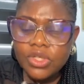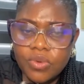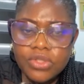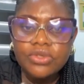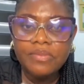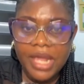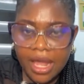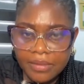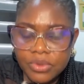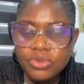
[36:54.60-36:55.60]
You want to
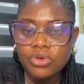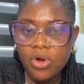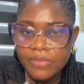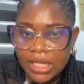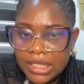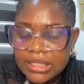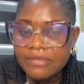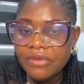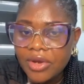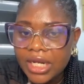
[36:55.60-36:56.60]
be able to communicate
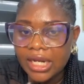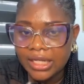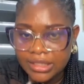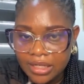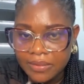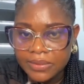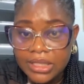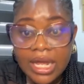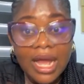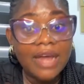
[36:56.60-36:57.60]
in very clear
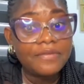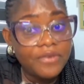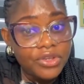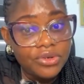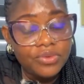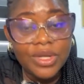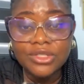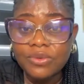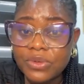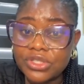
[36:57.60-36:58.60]
terms. And for you,
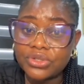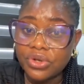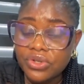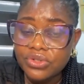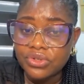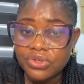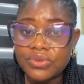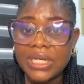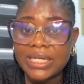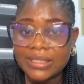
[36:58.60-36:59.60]
when someone is talking to you,